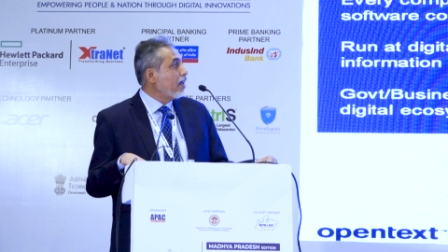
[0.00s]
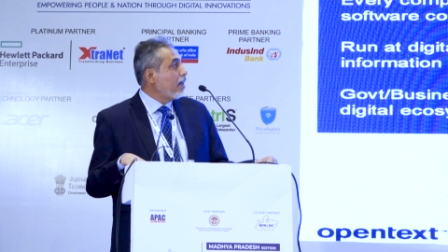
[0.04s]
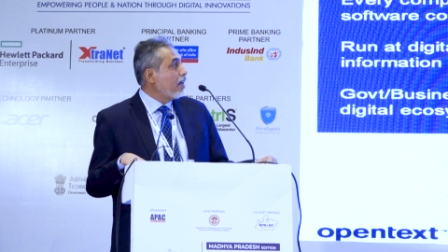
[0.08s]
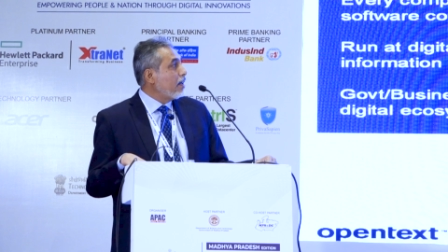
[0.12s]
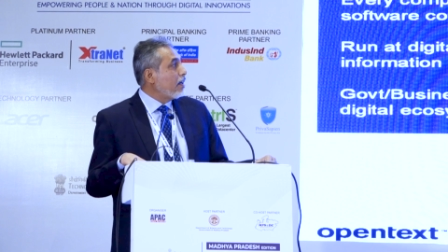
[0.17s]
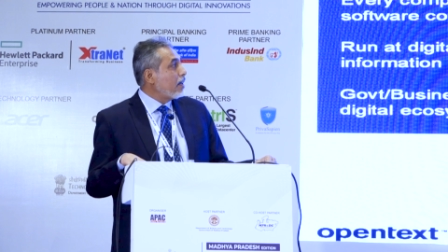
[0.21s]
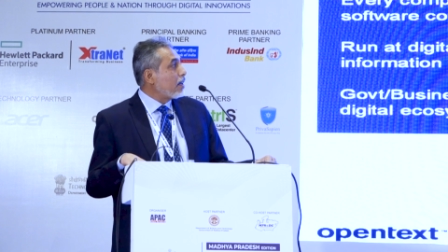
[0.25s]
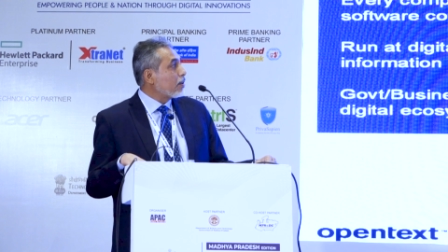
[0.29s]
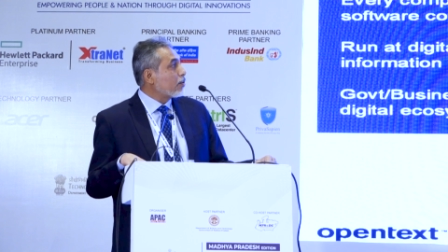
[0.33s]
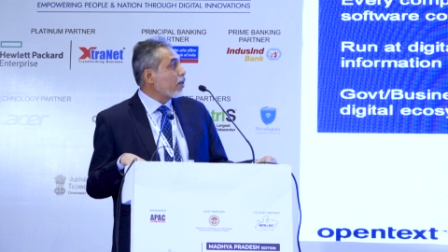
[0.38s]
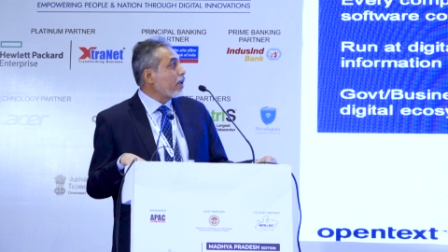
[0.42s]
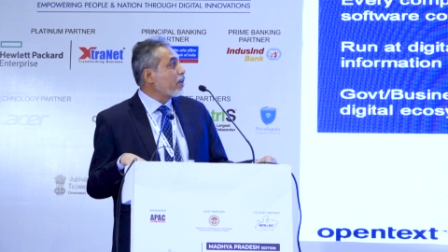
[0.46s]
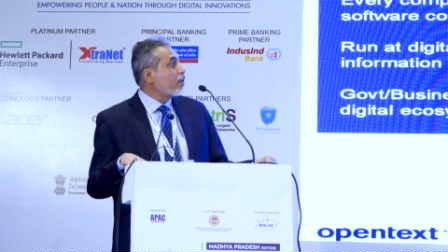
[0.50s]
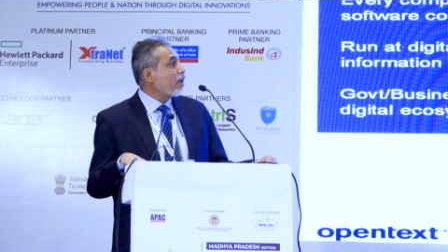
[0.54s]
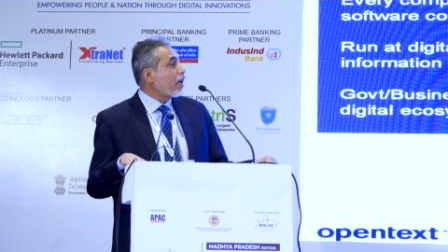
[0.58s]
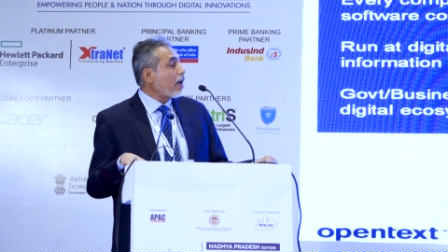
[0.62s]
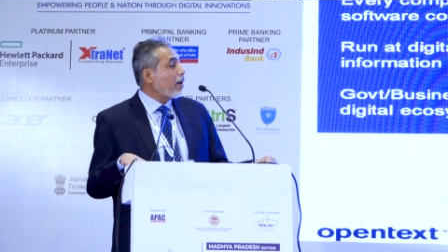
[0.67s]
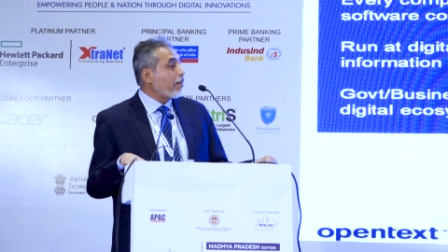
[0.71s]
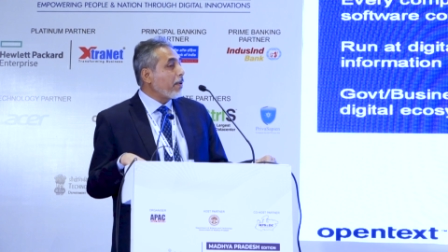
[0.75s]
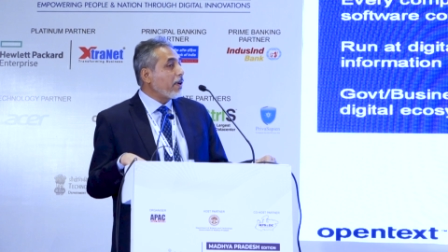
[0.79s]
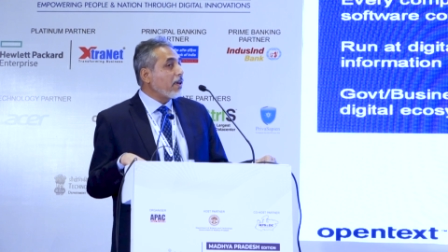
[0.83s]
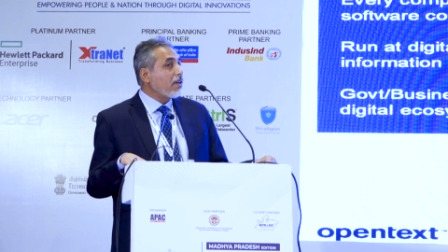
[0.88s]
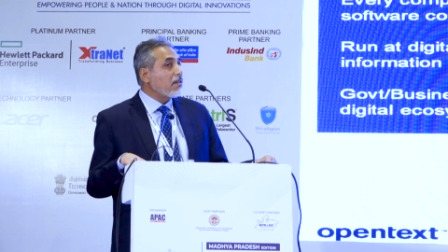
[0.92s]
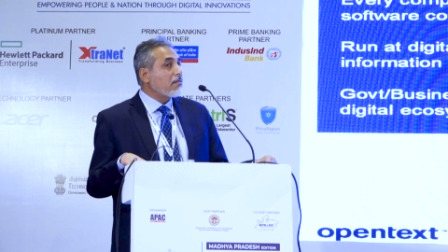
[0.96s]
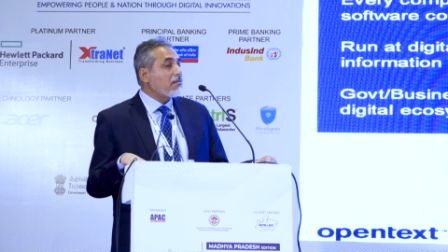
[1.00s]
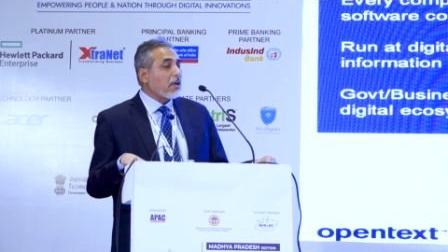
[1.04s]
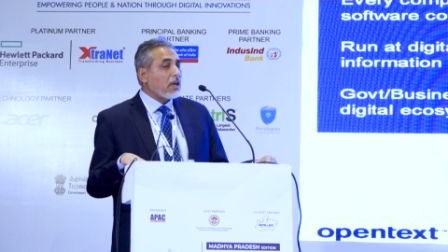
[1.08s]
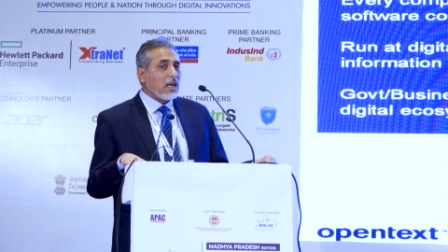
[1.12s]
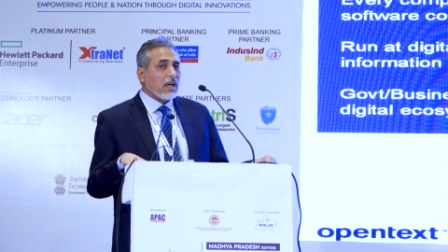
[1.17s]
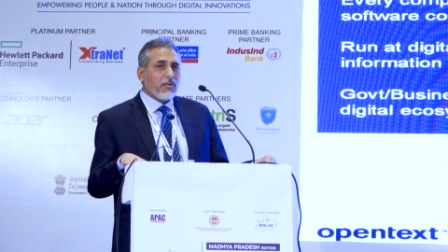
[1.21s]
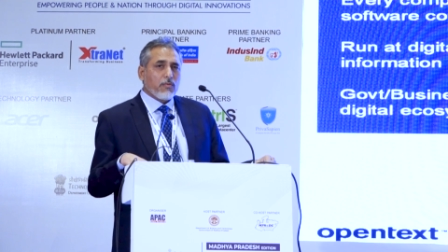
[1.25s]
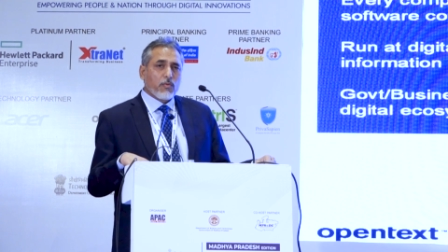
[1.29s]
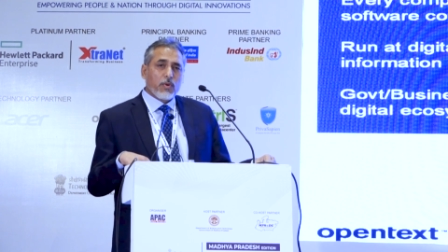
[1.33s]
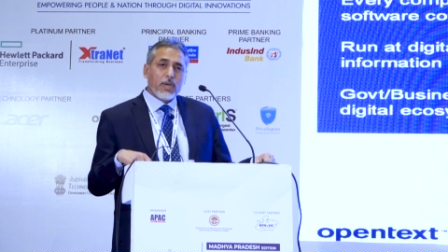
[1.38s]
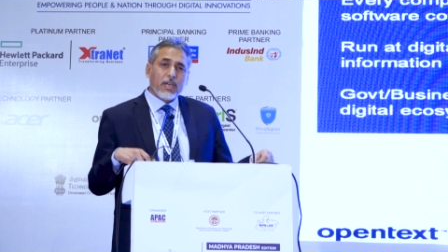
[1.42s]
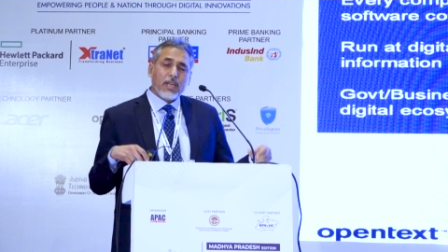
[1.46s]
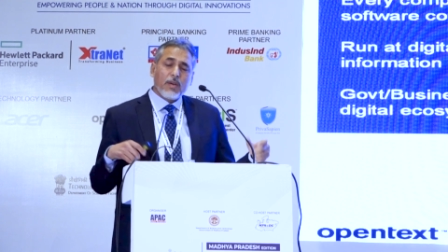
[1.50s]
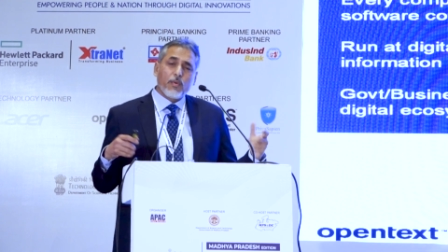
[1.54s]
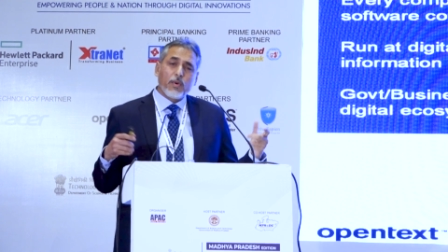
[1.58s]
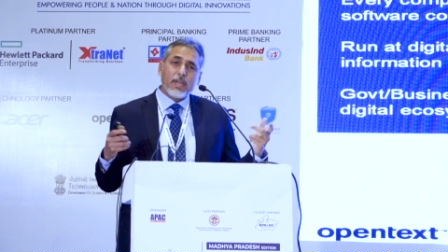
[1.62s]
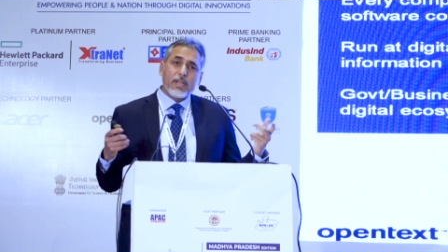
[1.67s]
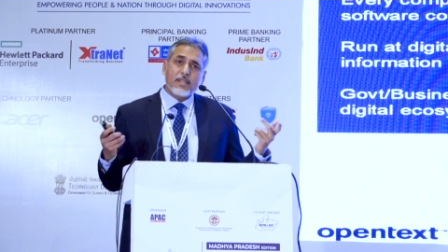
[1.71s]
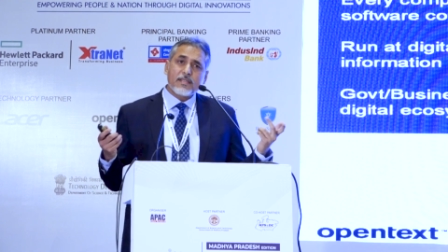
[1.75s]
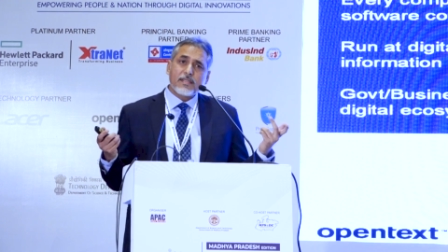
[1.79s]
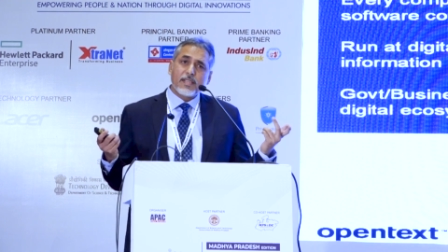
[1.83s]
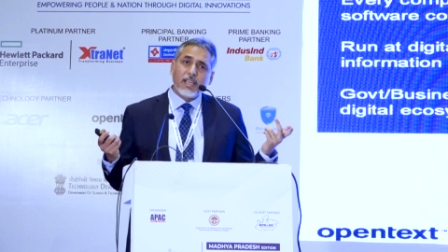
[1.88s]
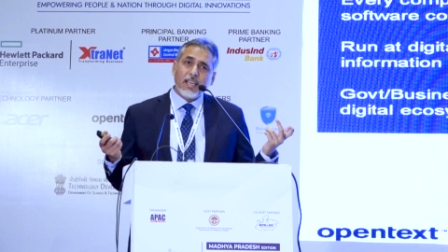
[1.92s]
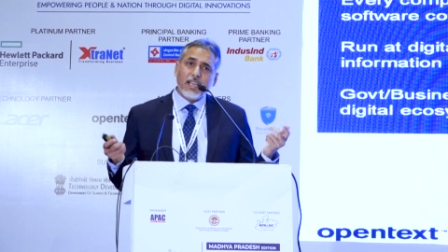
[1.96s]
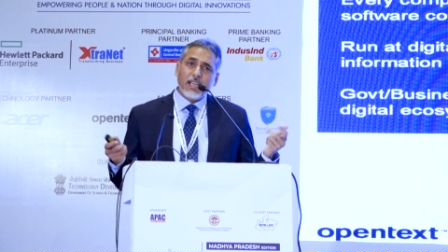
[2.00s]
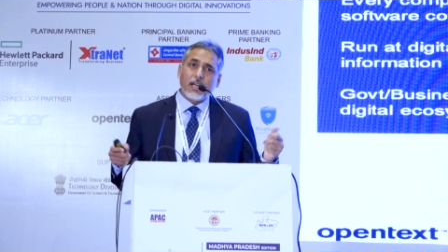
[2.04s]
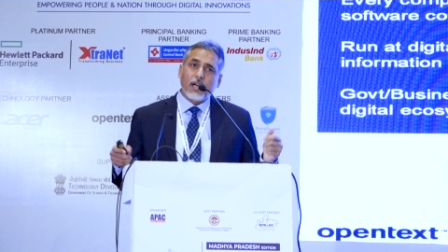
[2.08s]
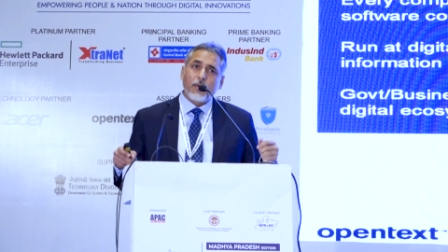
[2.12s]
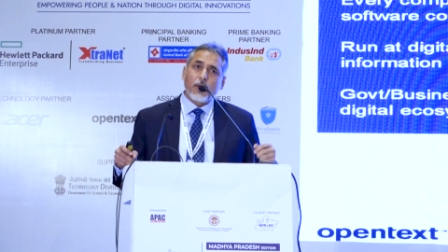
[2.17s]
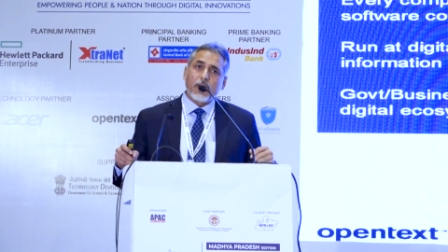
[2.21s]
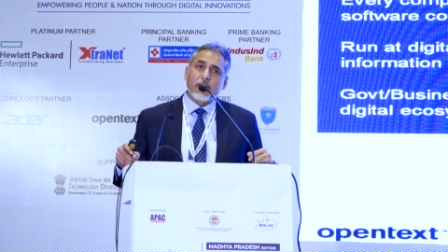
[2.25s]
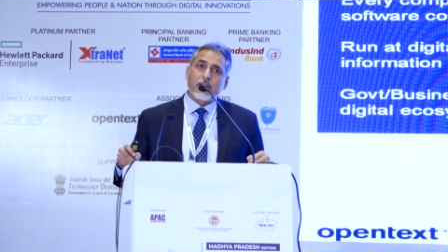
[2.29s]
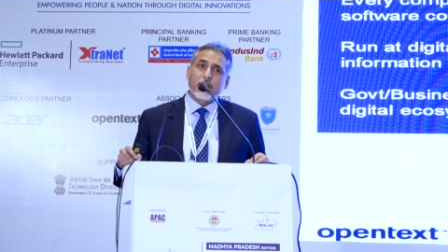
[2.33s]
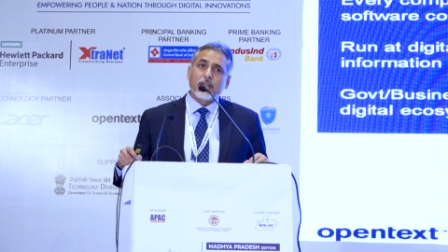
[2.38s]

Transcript: going to happen. Uh, we, we are seeing our